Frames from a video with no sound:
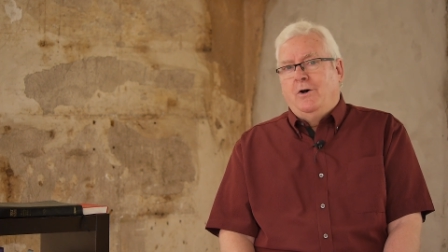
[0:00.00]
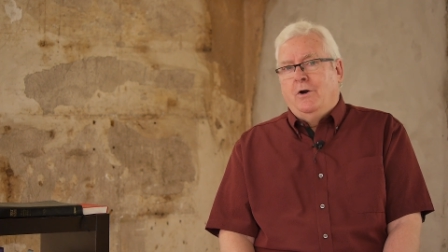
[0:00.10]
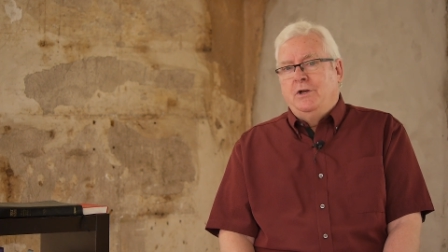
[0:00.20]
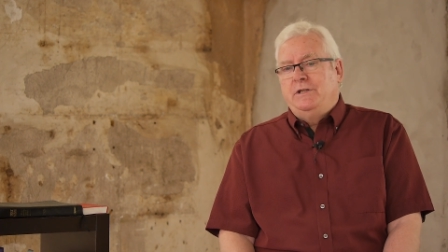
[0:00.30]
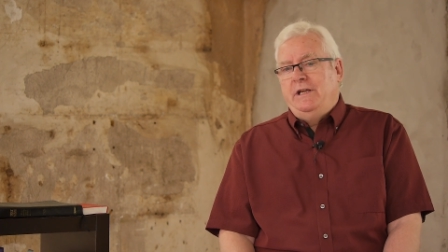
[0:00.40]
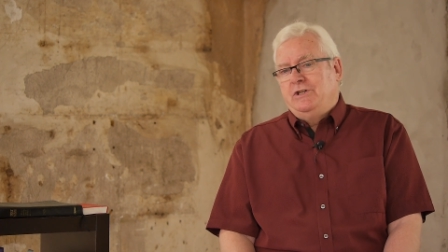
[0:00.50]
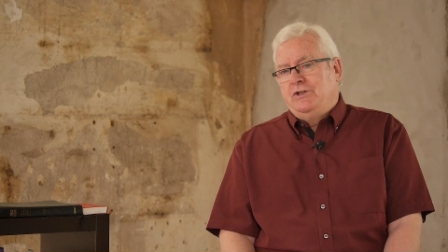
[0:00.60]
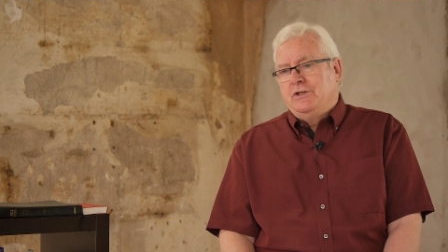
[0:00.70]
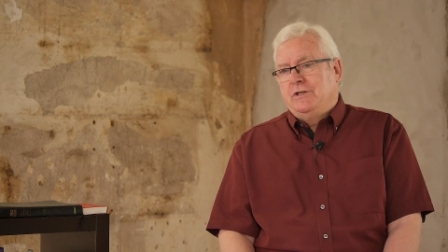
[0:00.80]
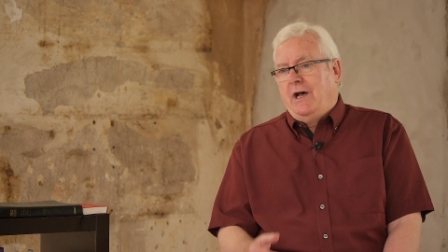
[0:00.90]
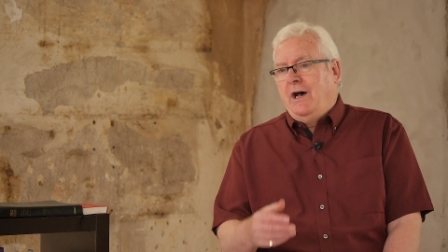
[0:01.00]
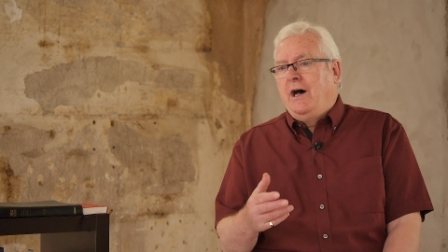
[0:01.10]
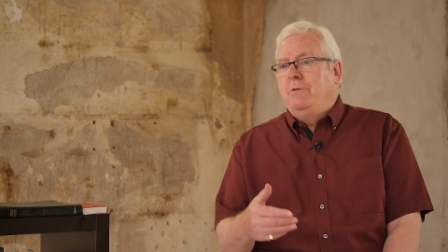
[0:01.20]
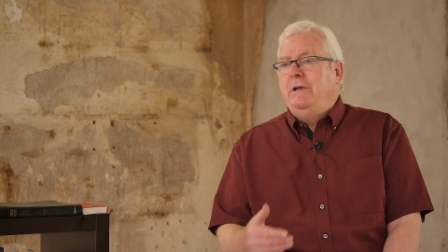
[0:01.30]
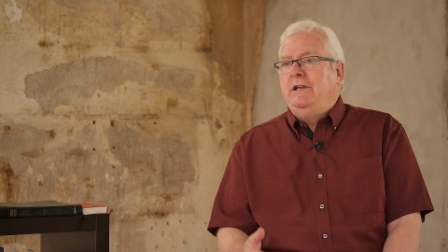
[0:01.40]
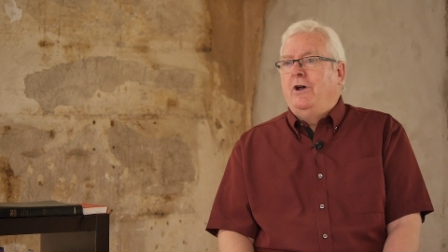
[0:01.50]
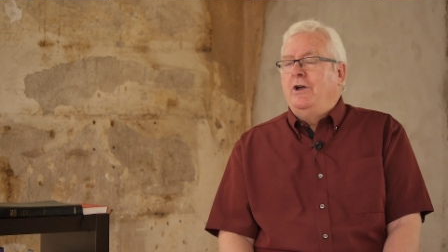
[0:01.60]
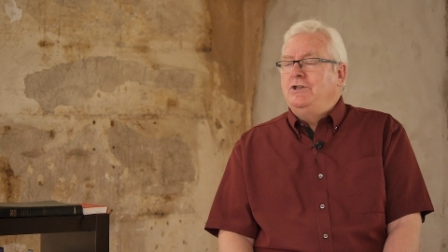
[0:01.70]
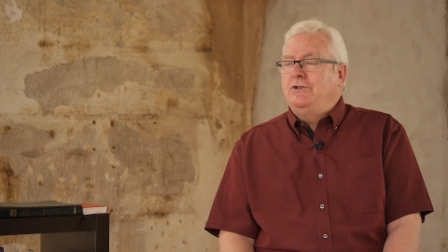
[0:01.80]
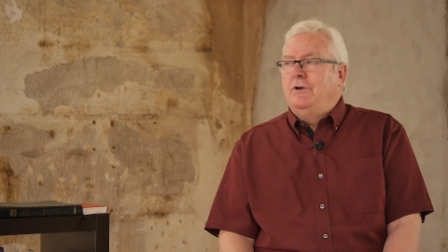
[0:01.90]
Or is these just
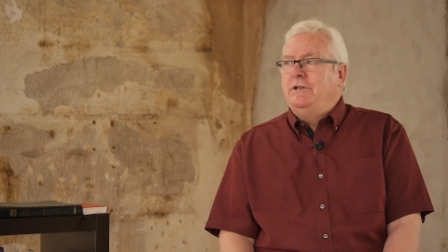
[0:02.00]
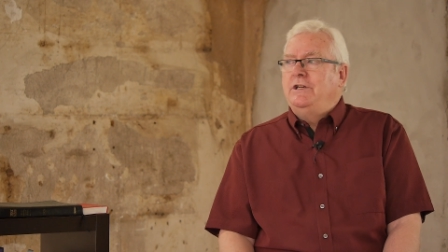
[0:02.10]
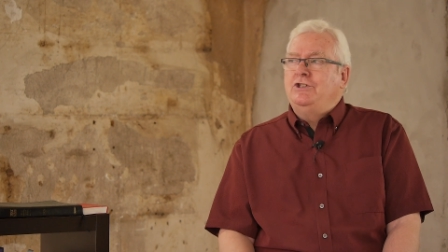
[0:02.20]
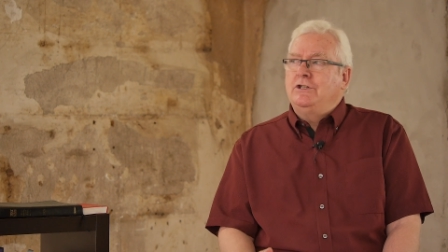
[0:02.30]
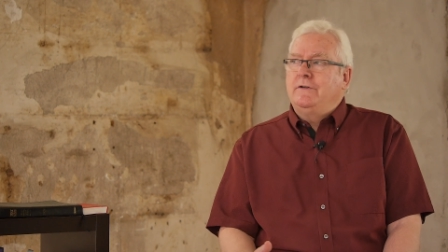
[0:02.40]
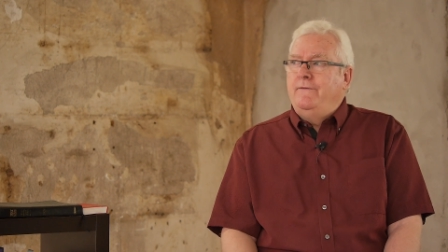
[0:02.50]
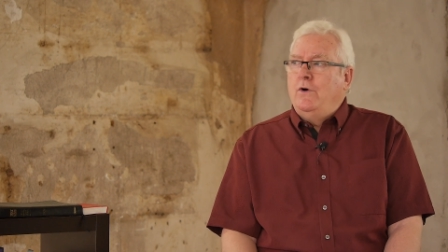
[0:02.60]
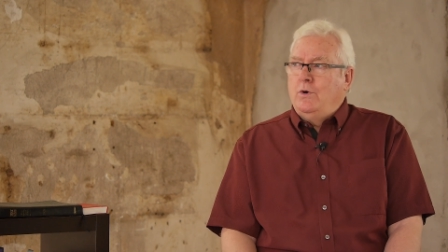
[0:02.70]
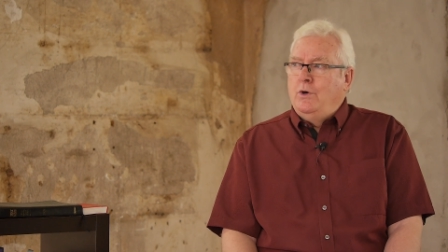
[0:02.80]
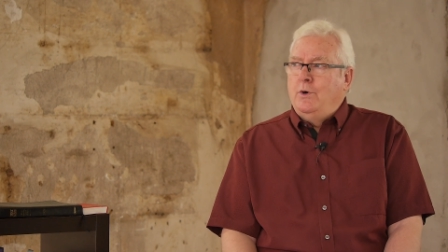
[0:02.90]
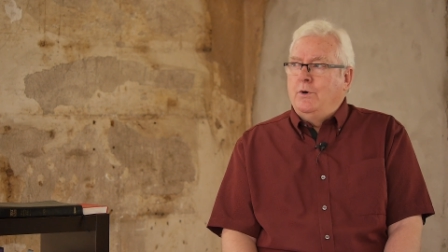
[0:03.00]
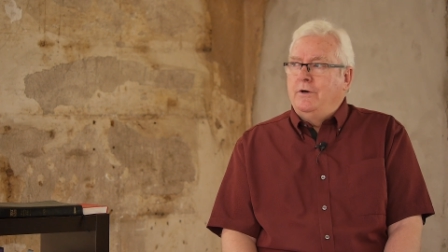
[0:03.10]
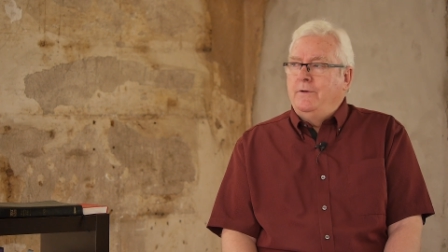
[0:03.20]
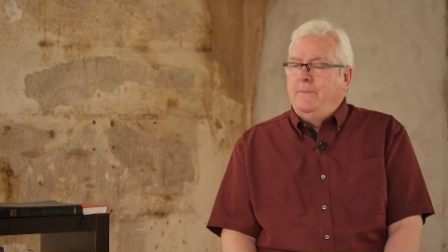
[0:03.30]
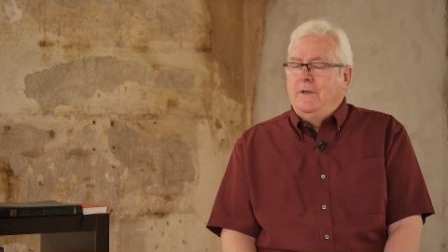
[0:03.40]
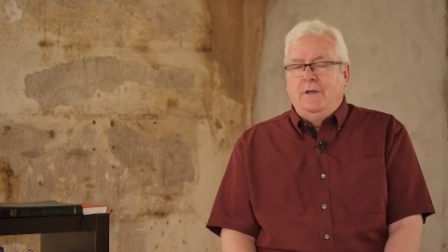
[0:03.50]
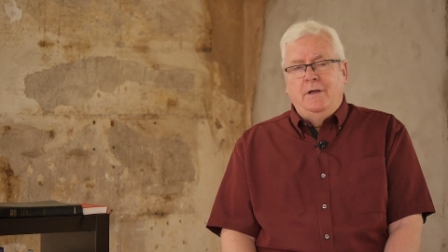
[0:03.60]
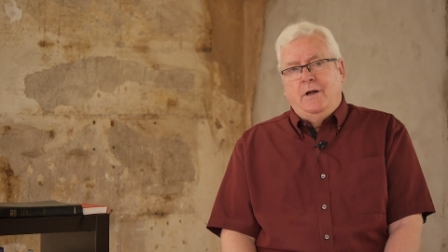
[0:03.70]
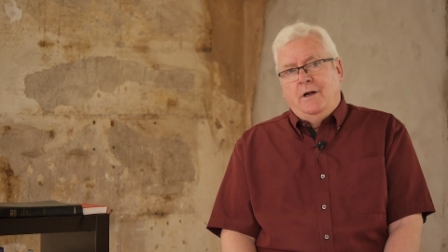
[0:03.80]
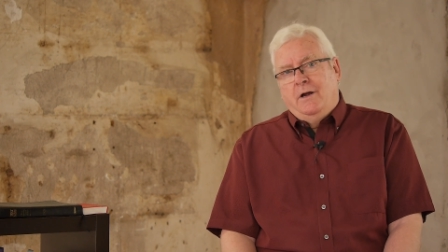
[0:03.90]
hand-me-down stories? Is this just folklore?
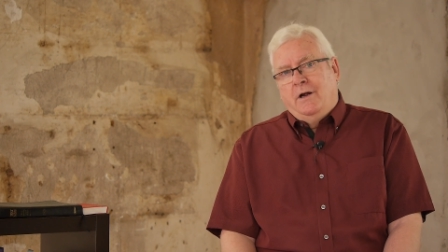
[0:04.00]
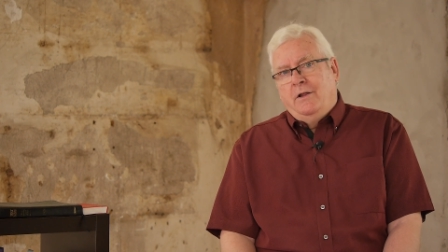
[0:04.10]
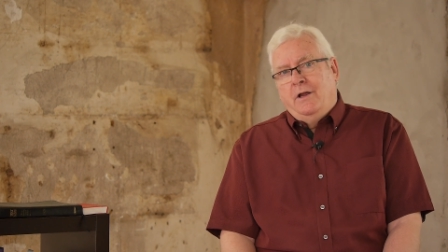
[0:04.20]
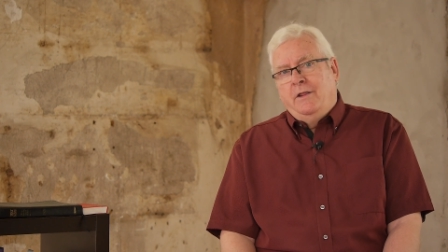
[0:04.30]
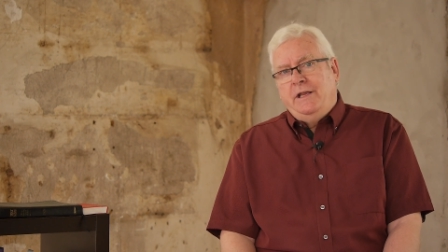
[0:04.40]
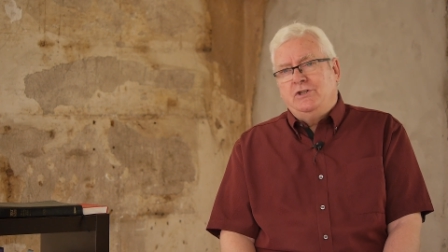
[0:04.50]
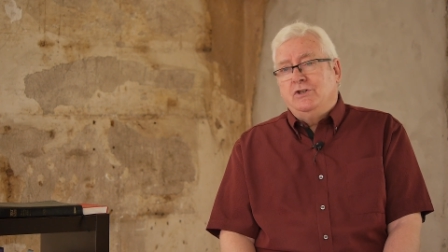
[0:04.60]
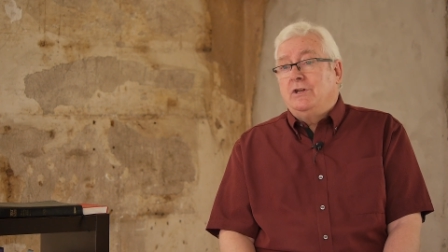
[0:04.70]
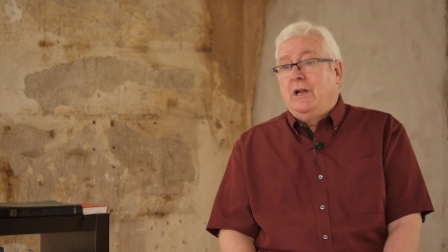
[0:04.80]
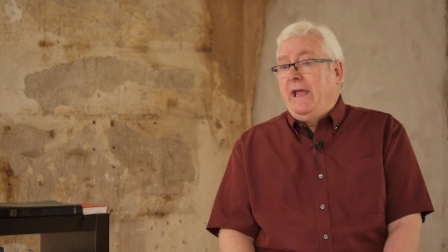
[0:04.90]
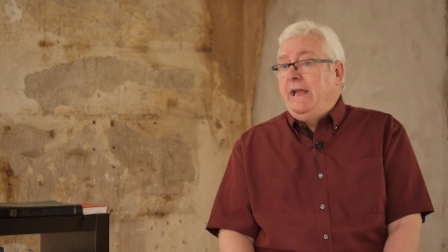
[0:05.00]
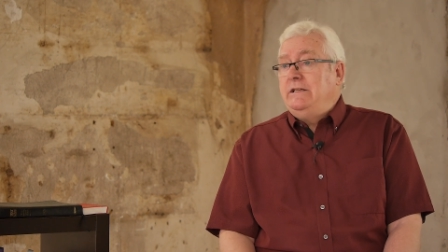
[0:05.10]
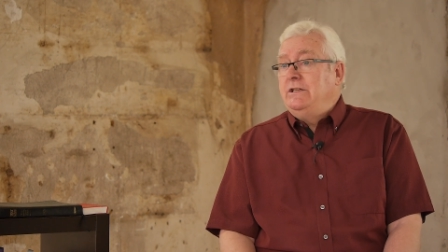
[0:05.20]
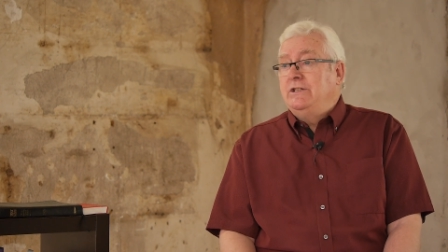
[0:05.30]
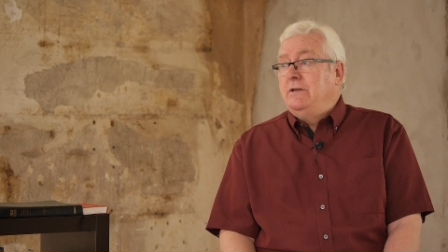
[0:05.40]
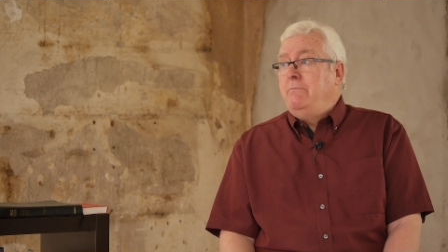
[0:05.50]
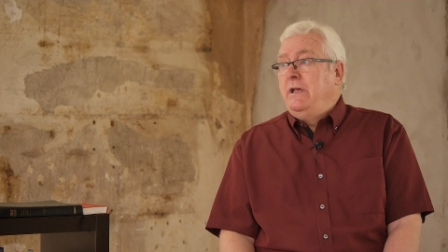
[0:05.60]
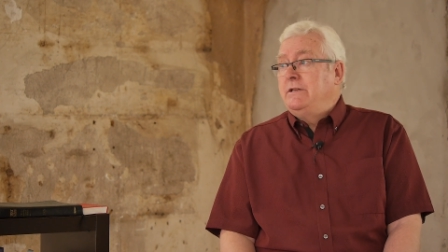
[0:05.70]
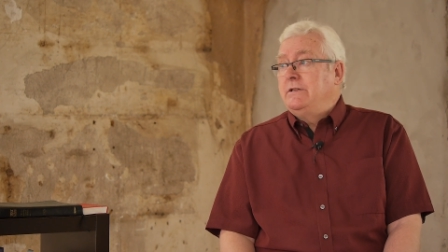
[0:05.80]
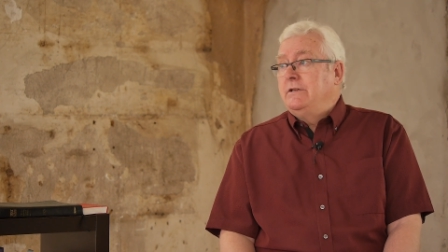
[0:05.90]
Are, are these just legends and
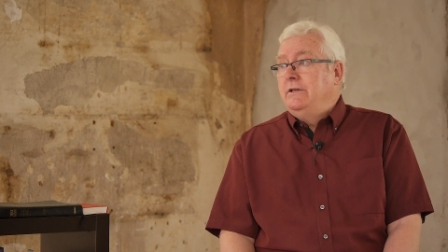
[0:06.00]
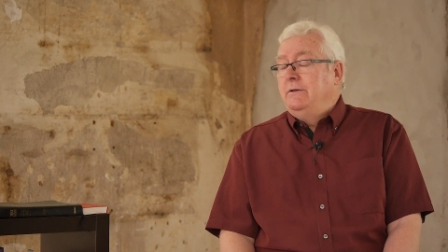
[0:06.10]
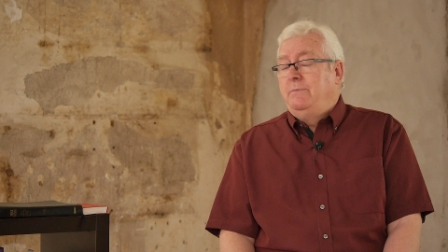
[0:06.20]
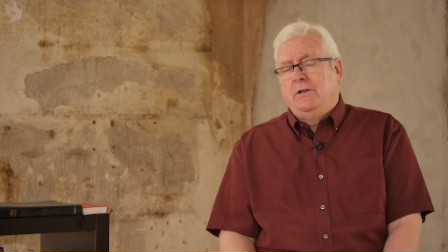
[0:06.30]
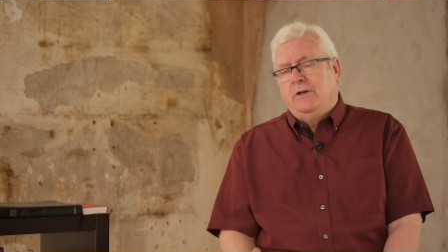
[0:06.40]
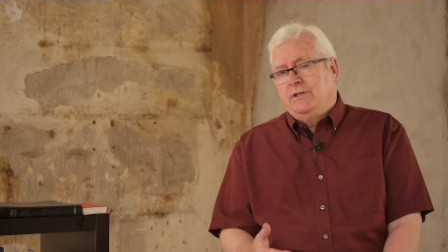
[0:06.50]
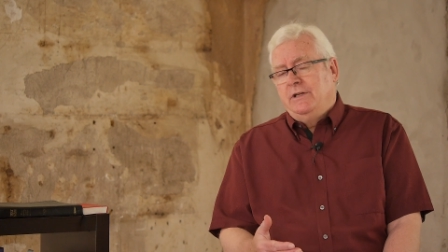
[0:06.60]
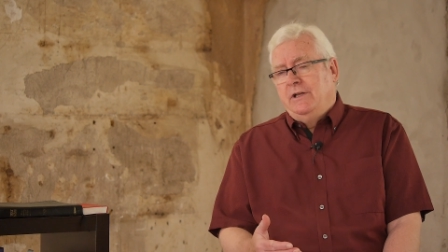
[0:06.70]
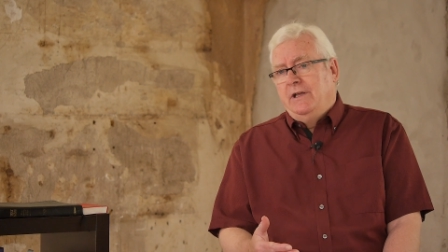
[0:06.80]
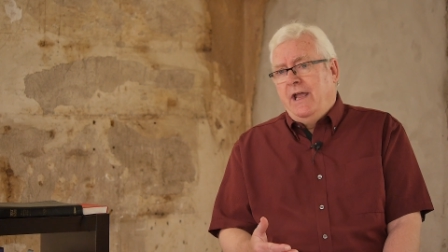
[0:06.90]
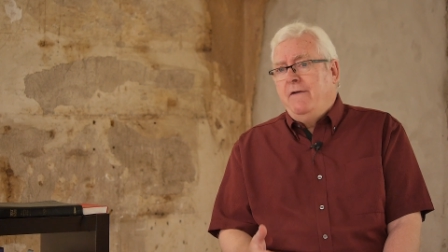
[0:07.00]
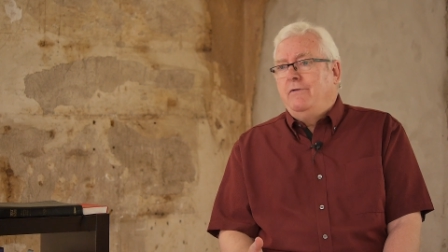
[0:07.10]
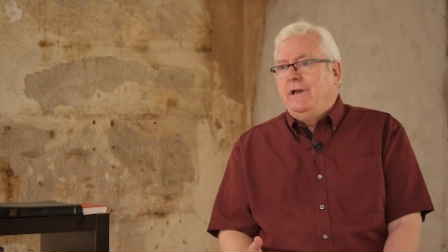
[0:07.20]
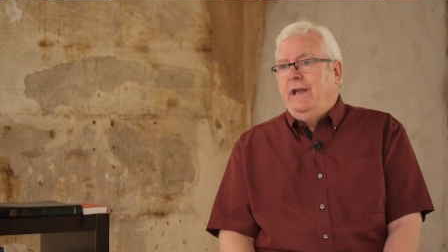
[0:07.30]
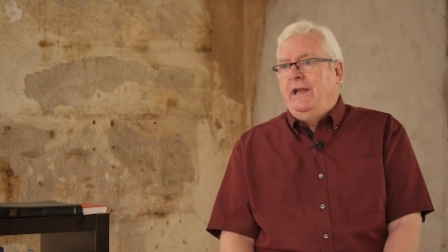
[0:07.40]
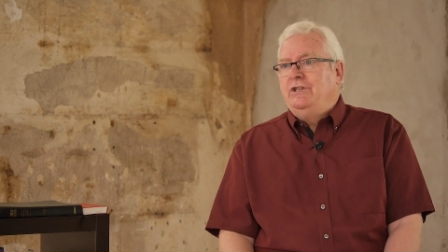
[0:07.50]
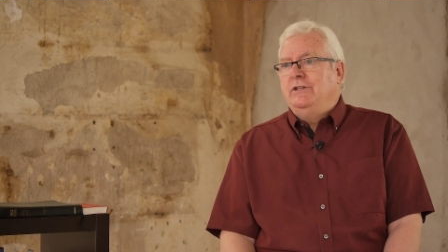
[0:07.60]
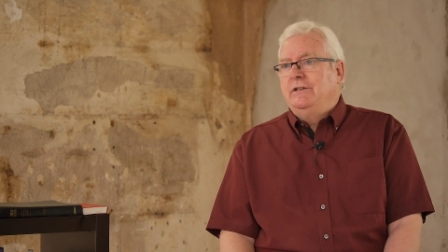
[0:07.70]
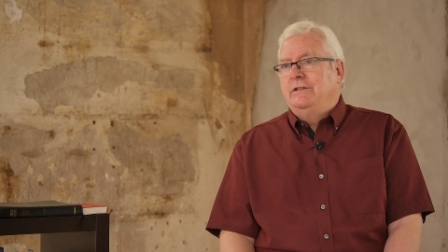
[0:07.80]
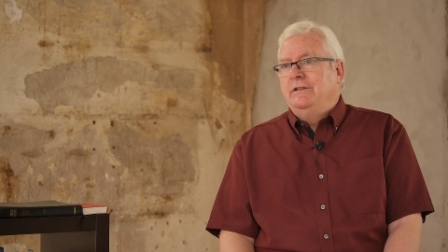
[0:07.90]
myths? Because every
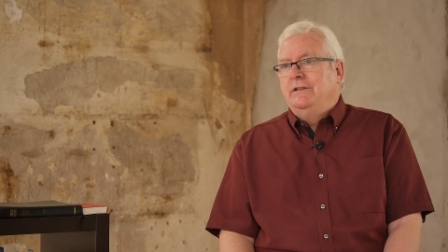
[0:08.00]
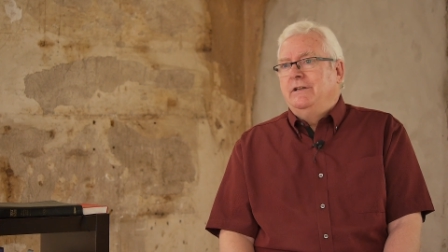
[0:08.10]
ancient